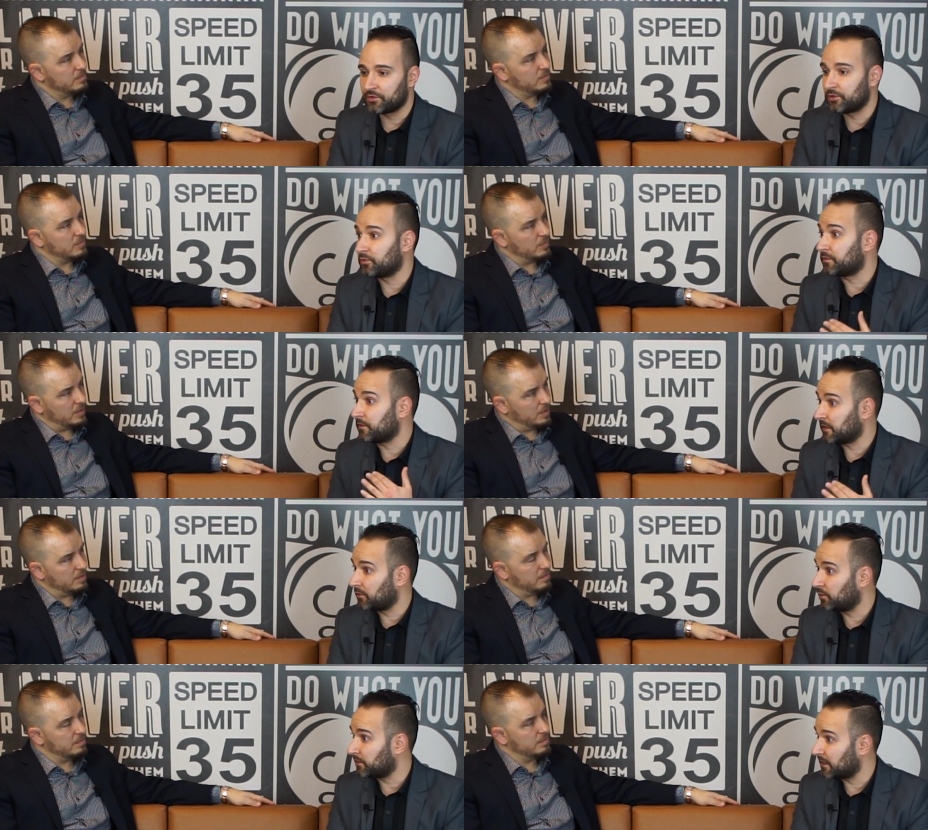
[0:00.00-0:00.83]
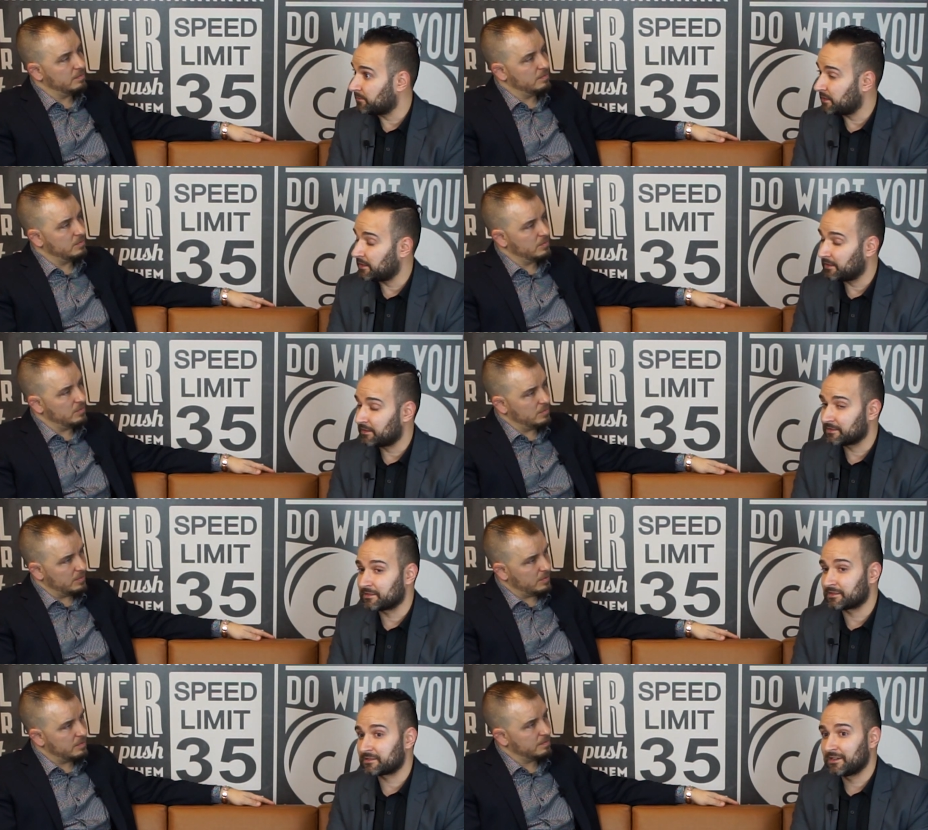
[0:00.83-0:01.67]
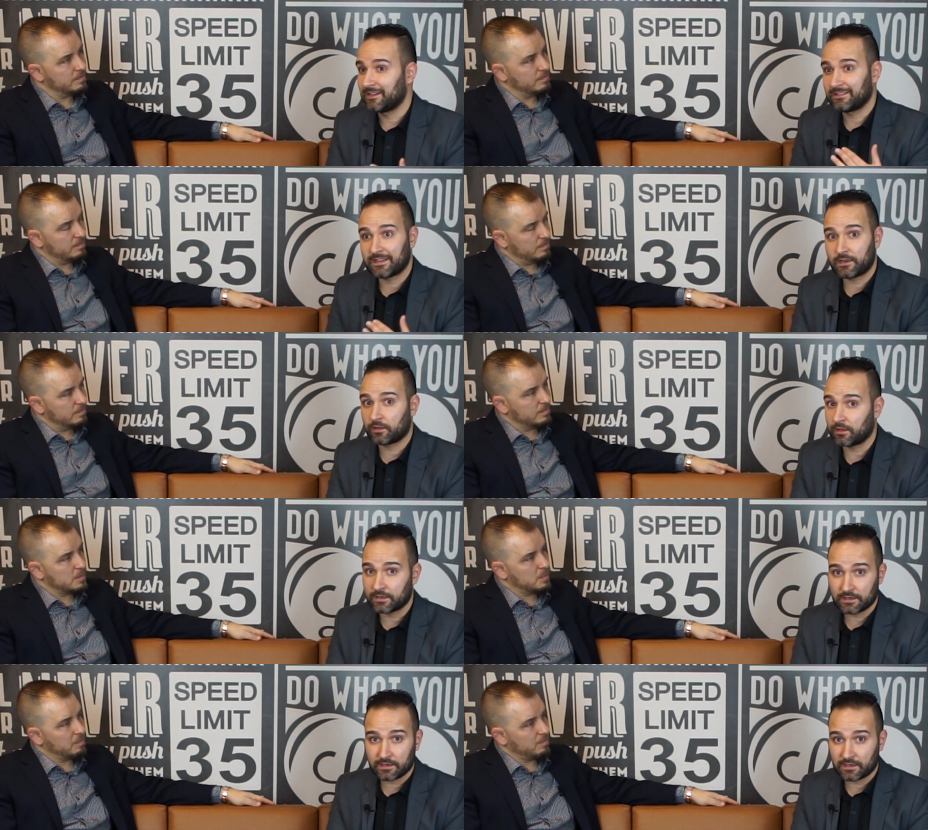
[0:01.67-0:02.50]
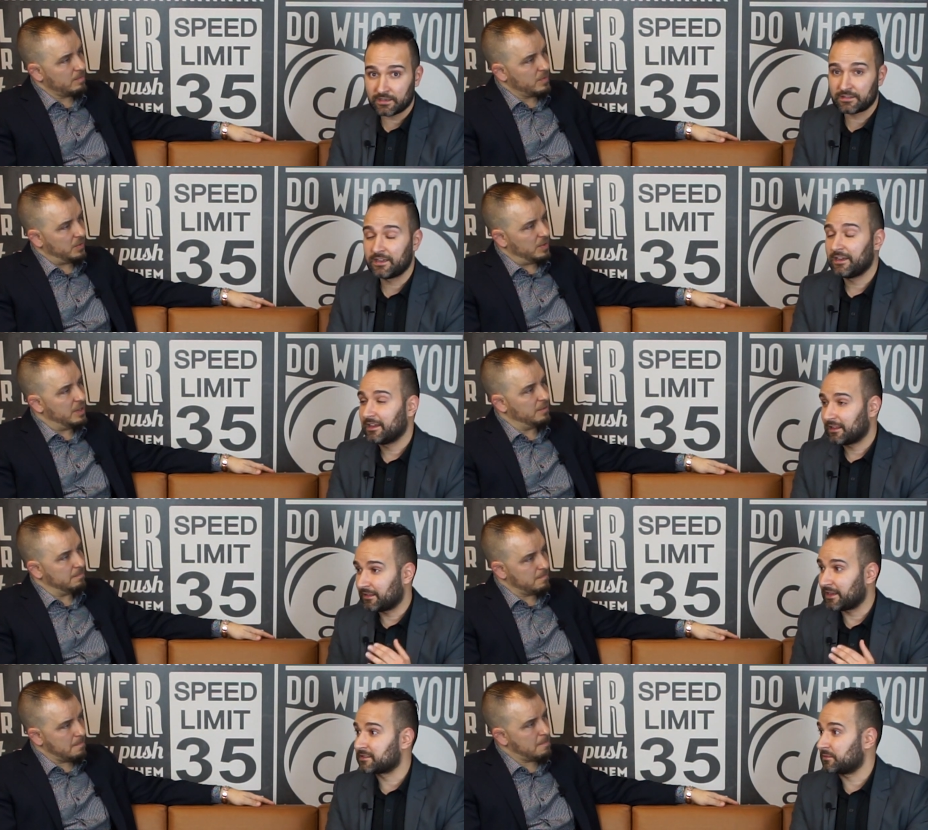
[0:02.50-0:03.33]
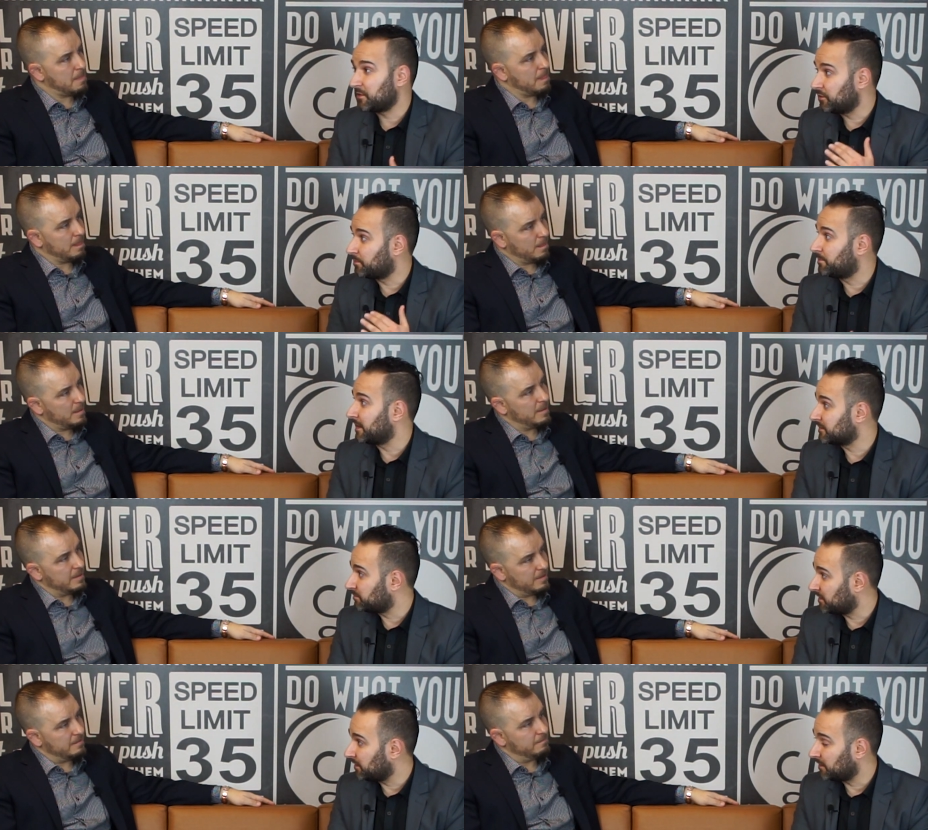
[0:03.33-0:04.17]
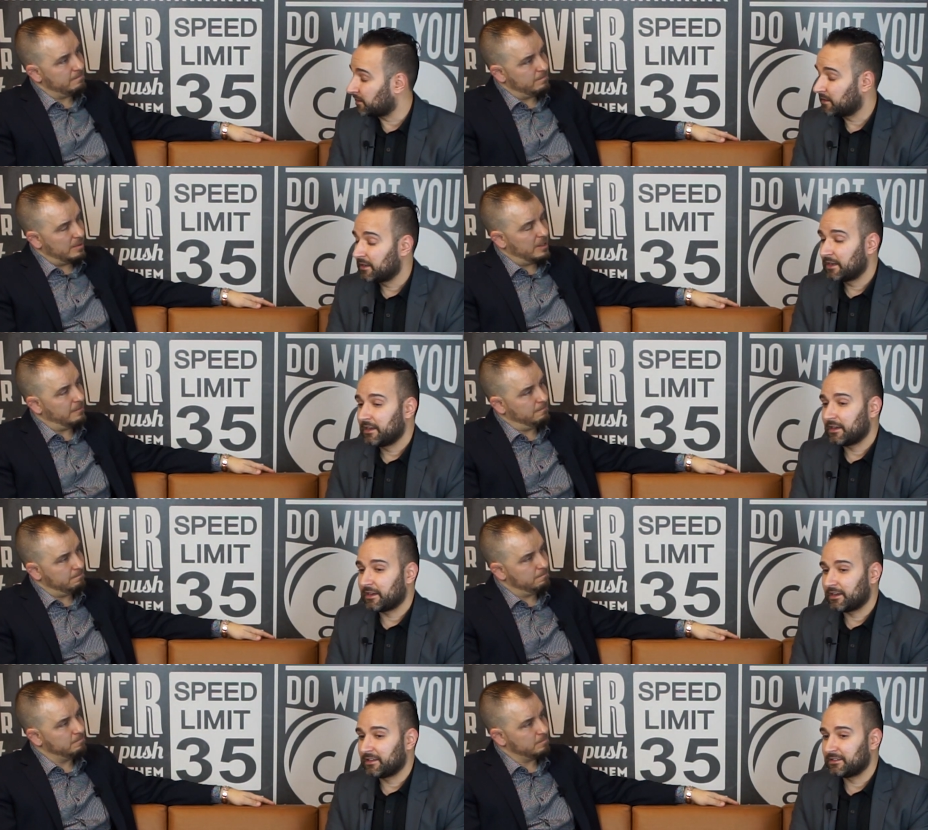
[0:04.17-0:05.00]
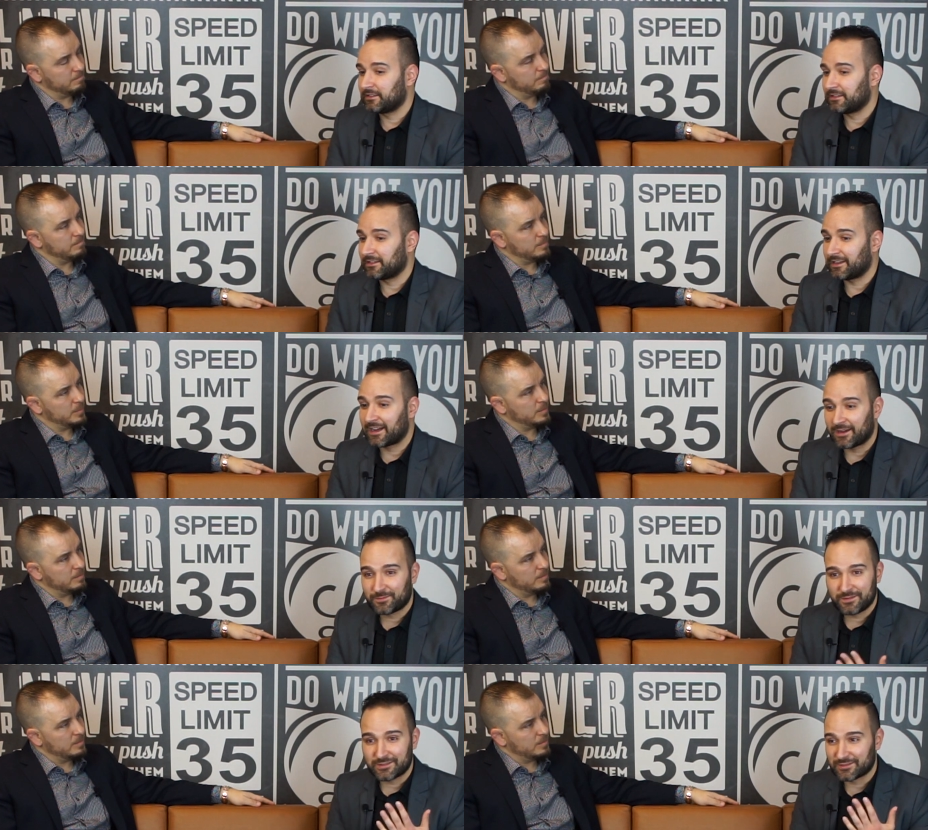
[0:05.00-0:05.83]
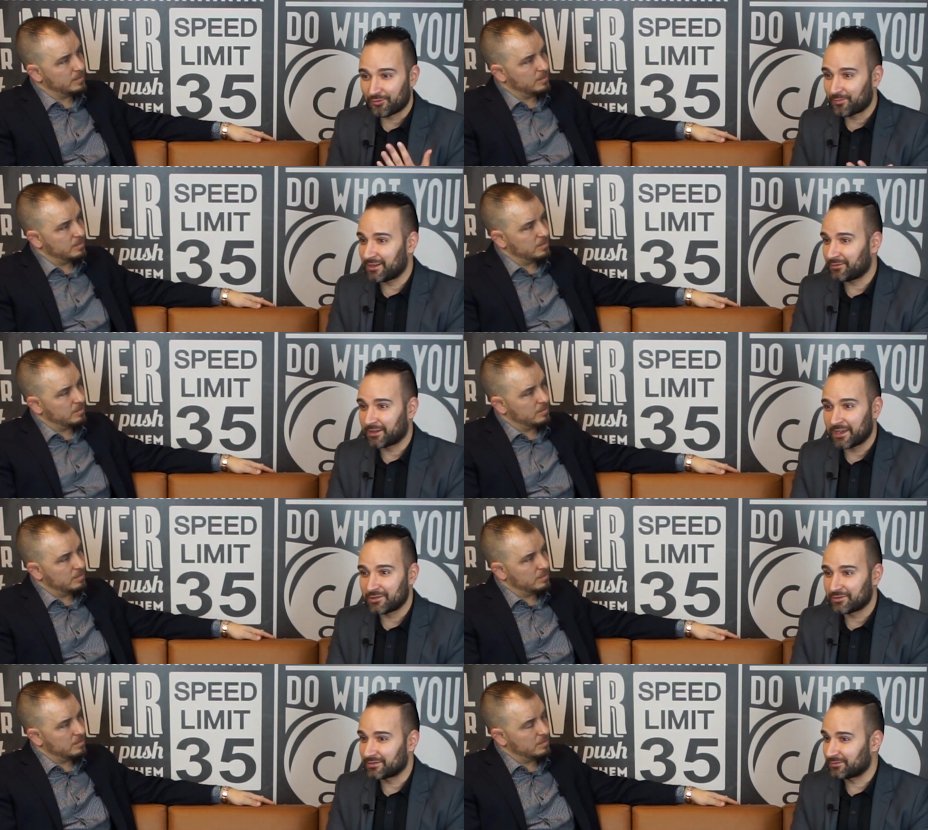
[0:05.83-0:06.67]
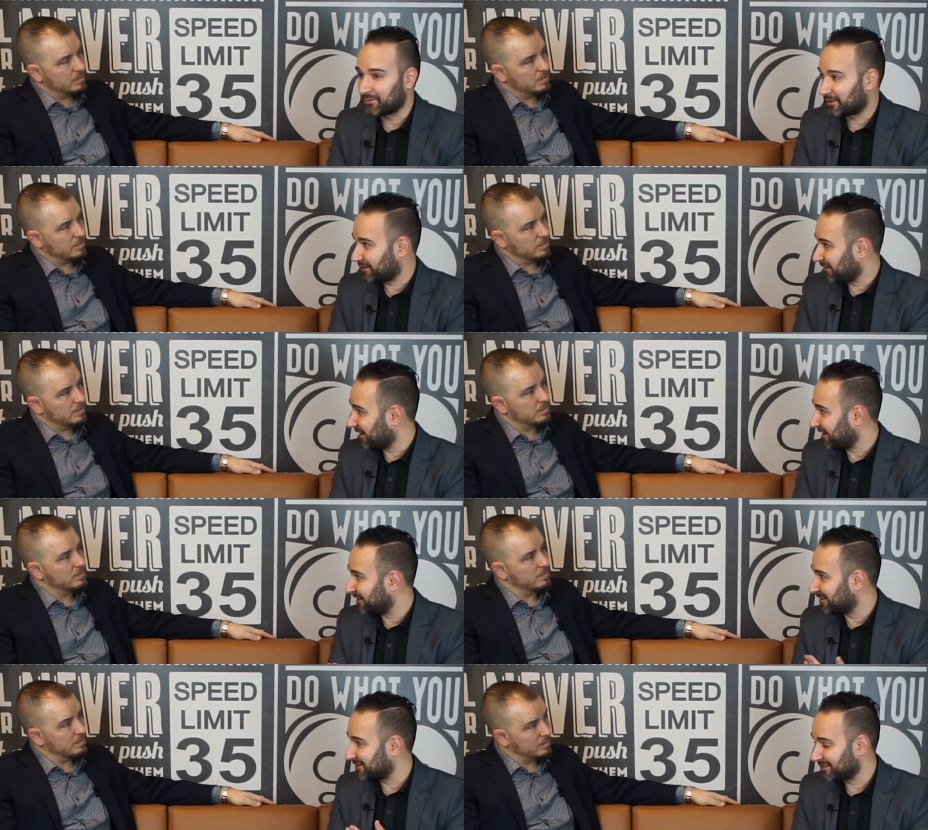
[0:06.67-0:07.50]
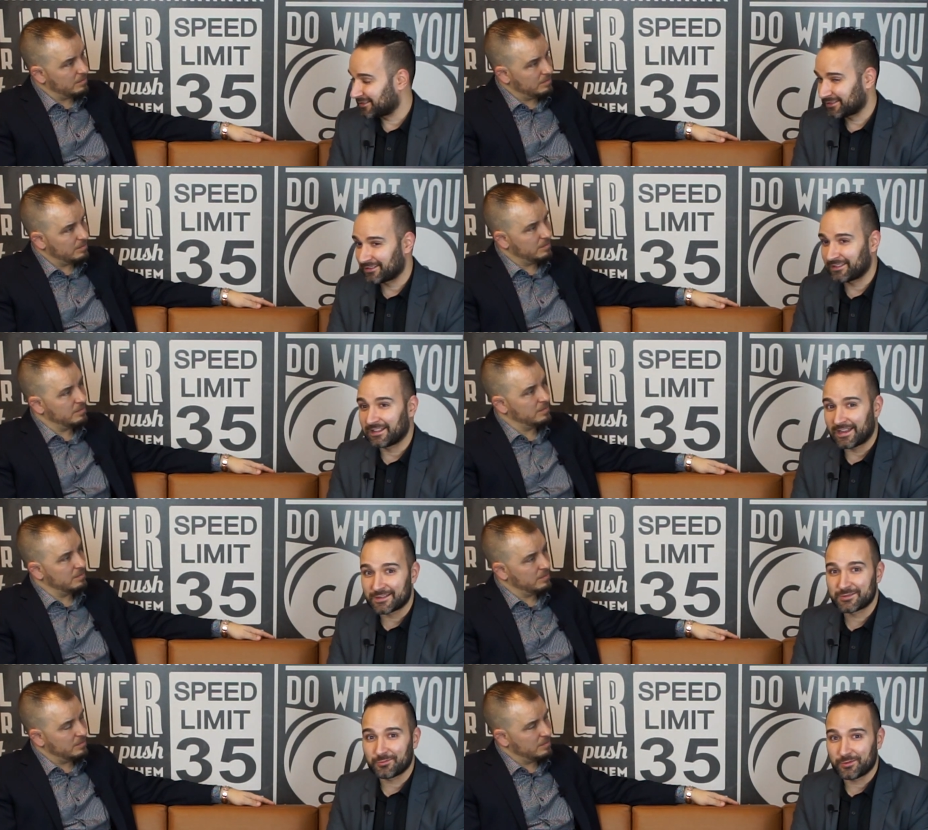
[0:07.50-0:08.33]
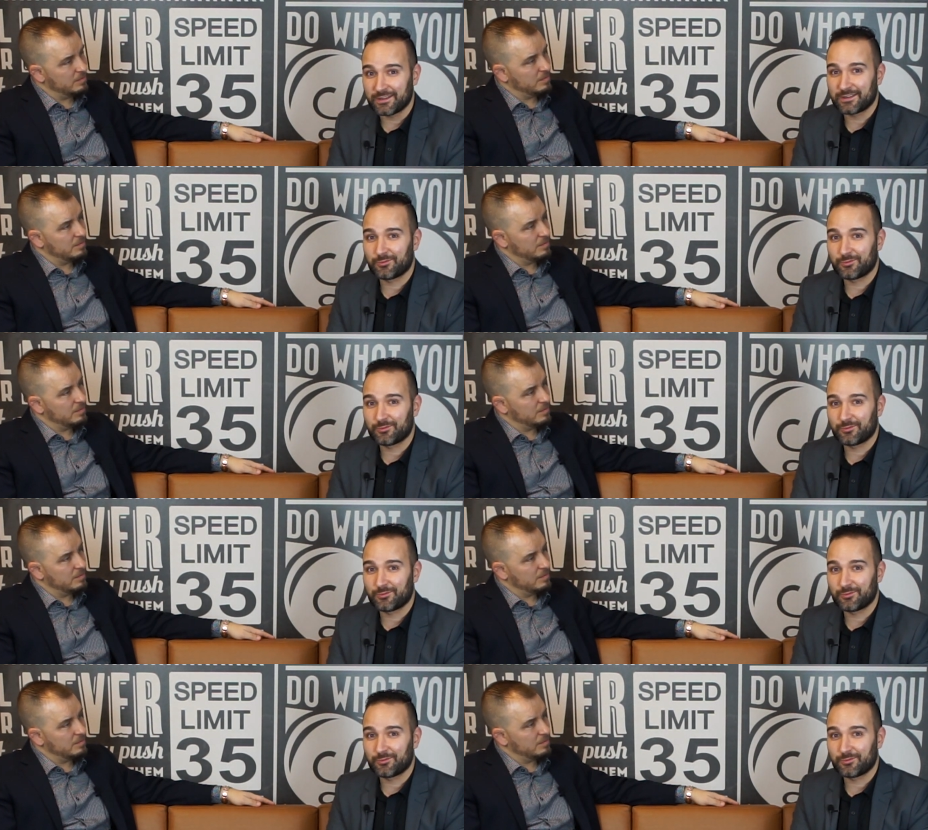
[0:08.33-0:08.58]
Speaker 1: or you don't feel like going to that meeting because it's 10 o'clock at night, right. that's going to be your best meeting. Right. And uh, it happened so many occasions with clients uh, the last week